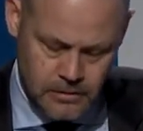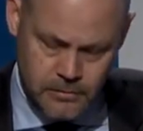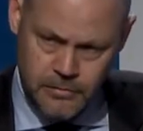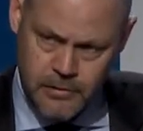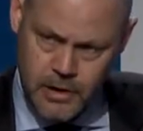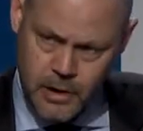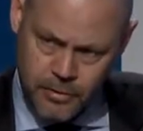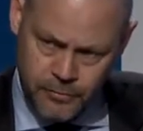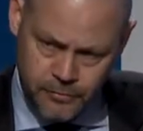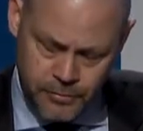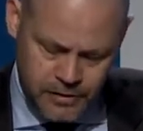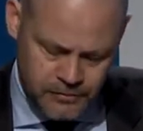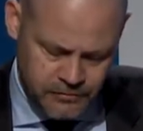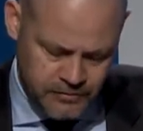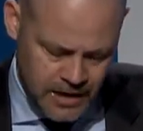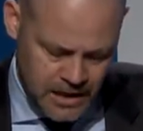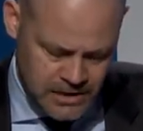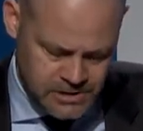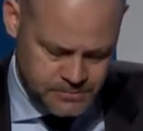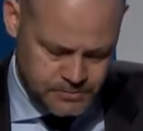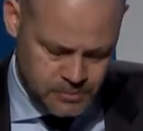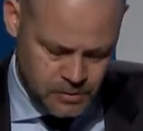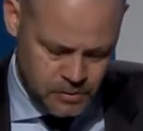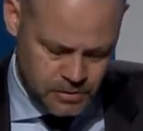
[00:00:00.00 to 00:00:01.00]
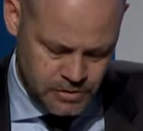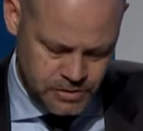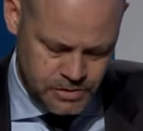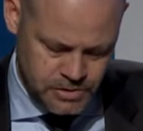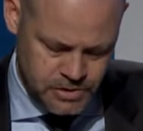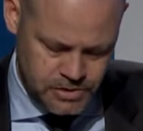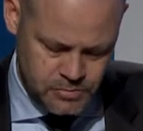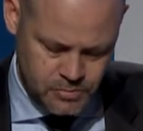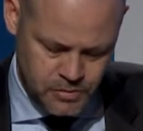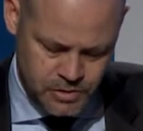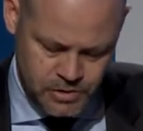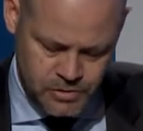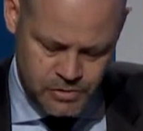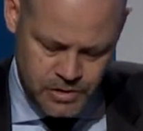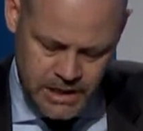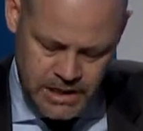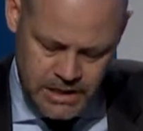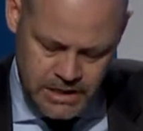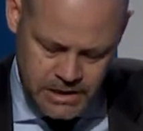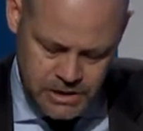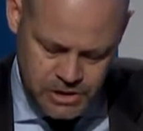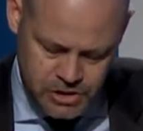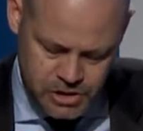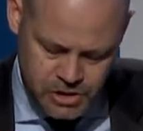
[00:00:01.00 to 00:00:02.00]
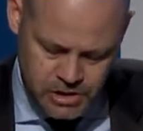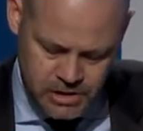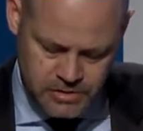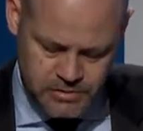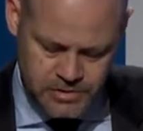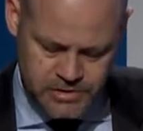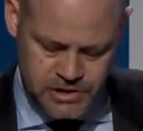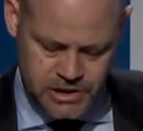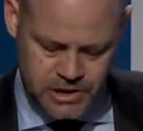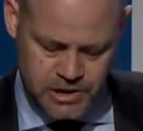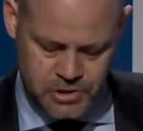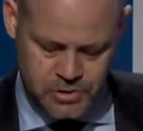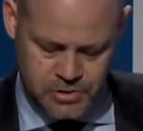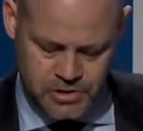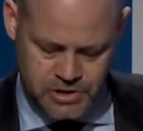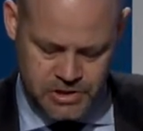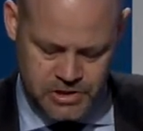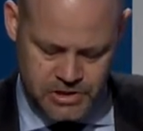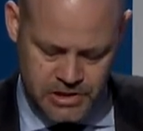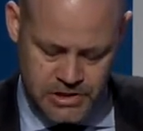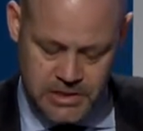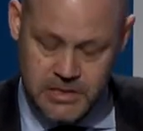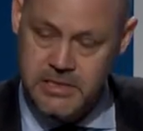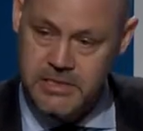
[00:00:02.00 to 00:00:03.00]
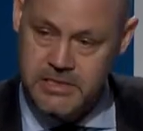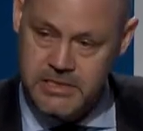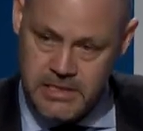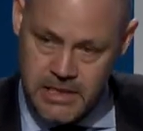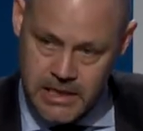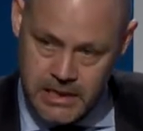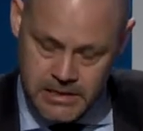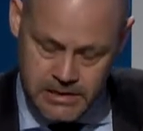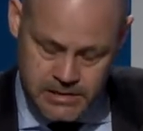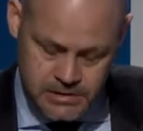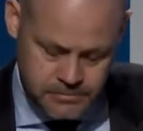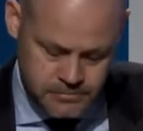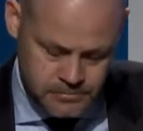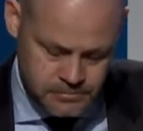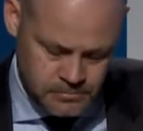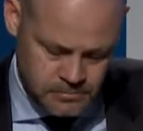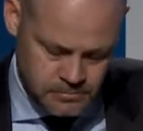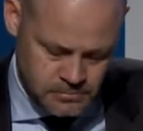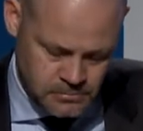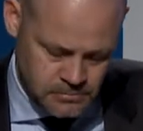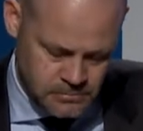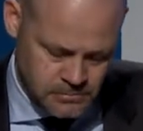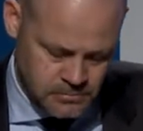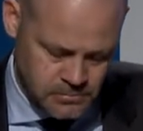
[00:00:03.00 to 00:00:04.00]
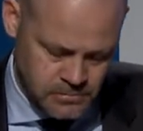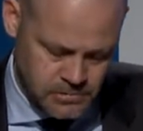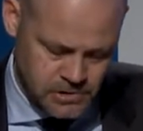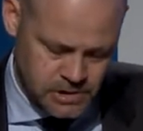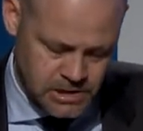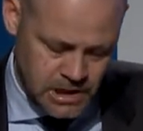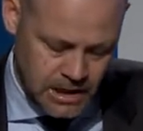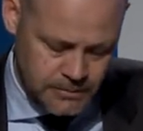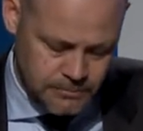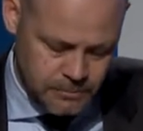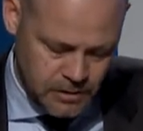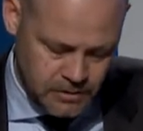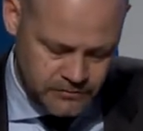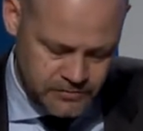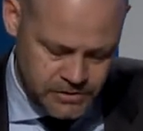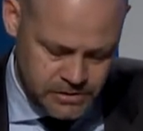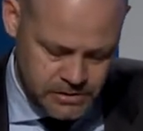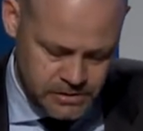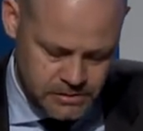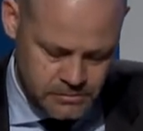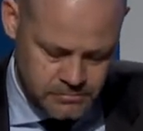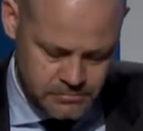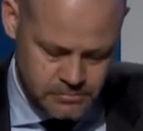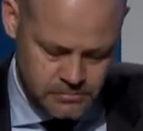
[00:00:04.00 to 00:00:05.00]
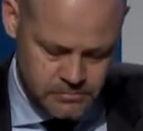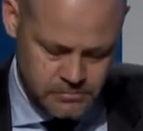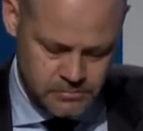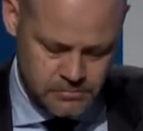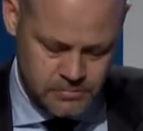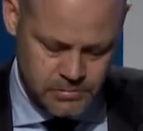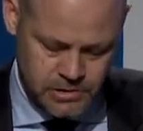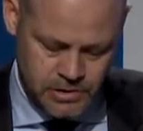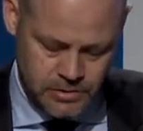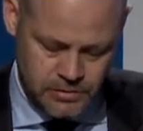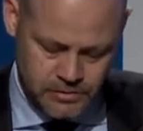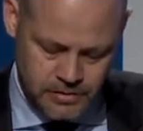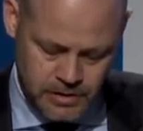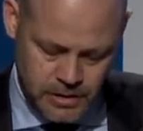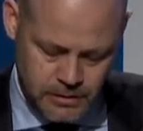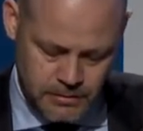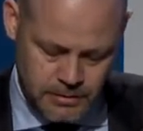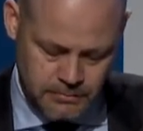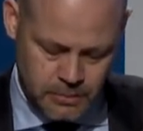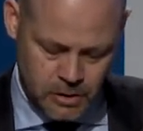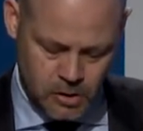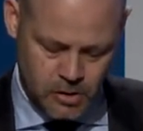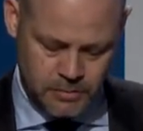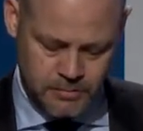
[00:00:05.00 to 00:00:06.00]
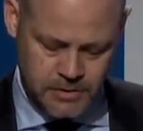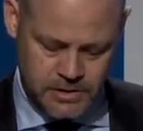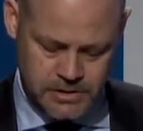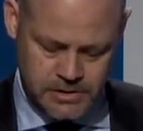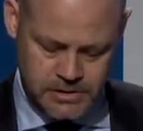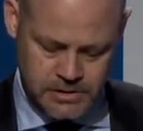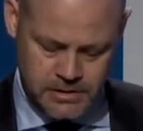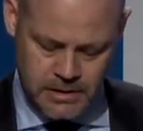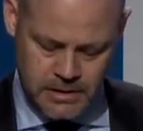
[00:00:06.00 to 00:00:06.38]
There are three flashpoints where trade and children's interests intersect: child poverty, youth unemployment,